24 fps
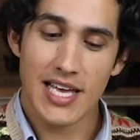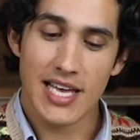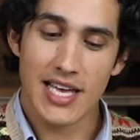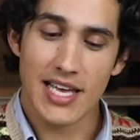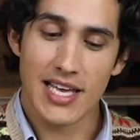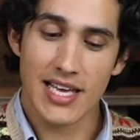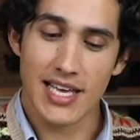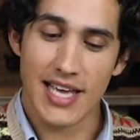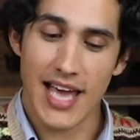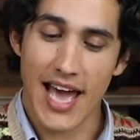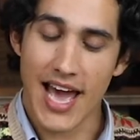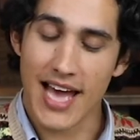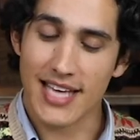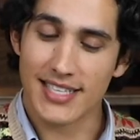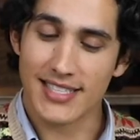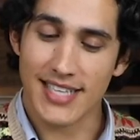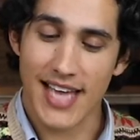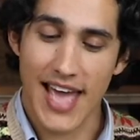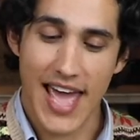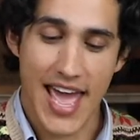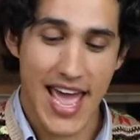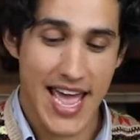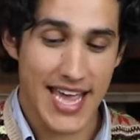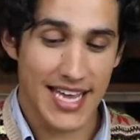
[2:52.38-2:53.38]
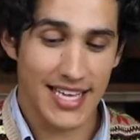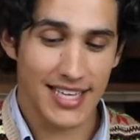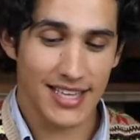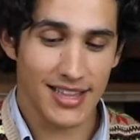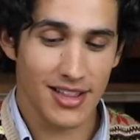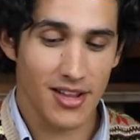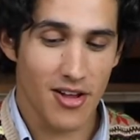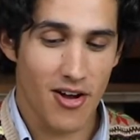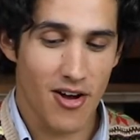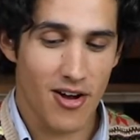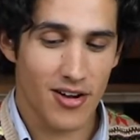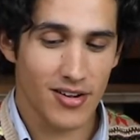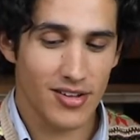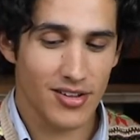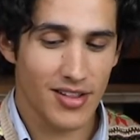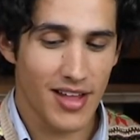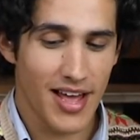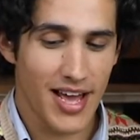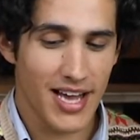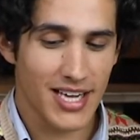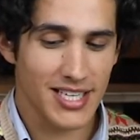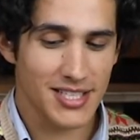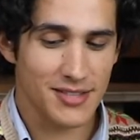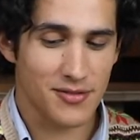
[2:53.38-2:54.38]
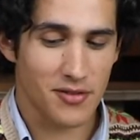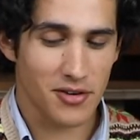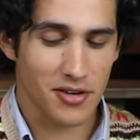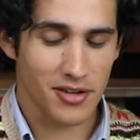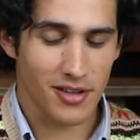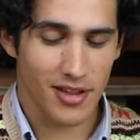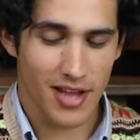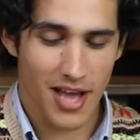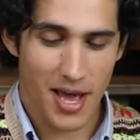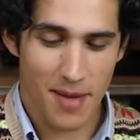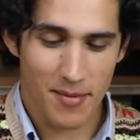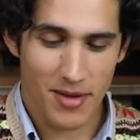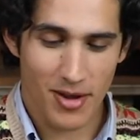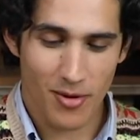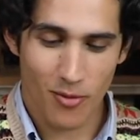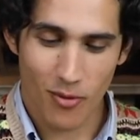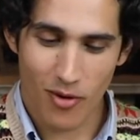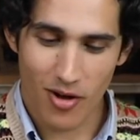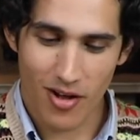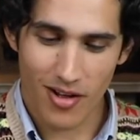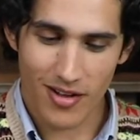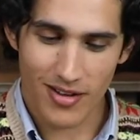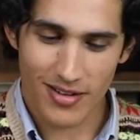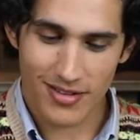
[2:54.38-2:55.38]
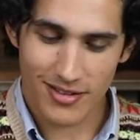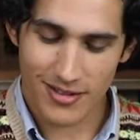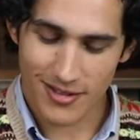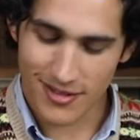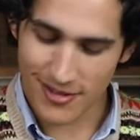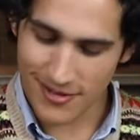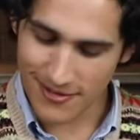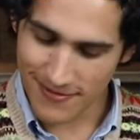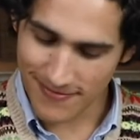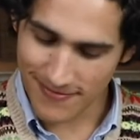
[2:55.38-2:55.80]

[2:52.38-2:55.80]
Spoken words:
He has 8 long legs for climbing walls.